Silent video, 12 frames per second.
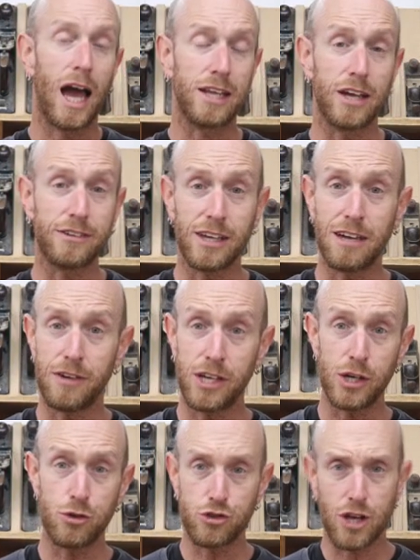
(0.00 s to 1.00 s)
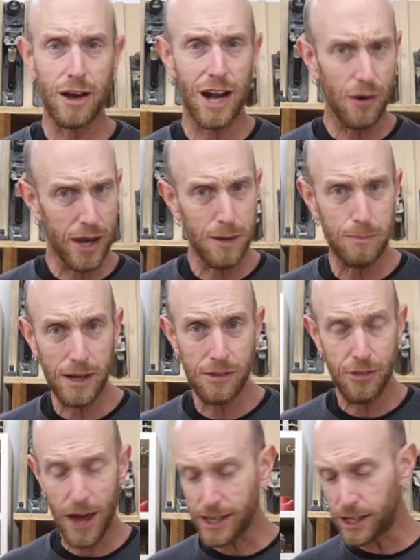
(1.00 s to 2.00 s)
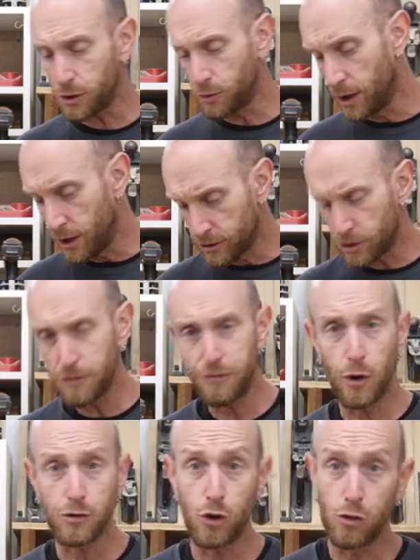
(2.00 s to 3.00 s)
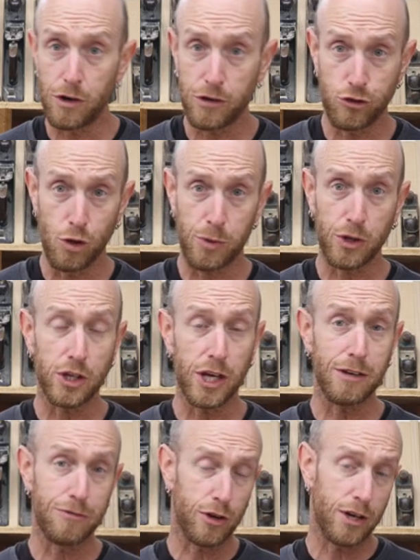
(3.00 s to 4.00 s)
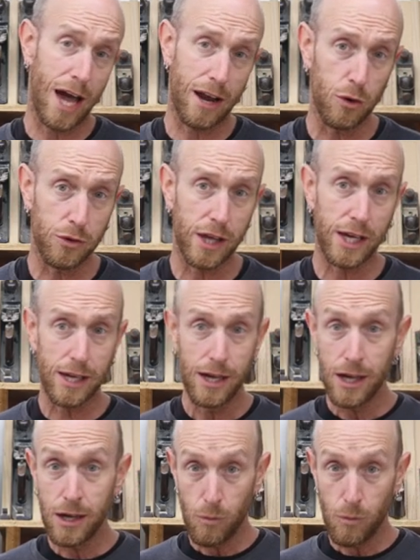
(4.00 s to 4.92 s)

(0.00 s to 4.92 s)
I'd like to give a huge shout out and a big thank you to the folks over at Super Clean for not only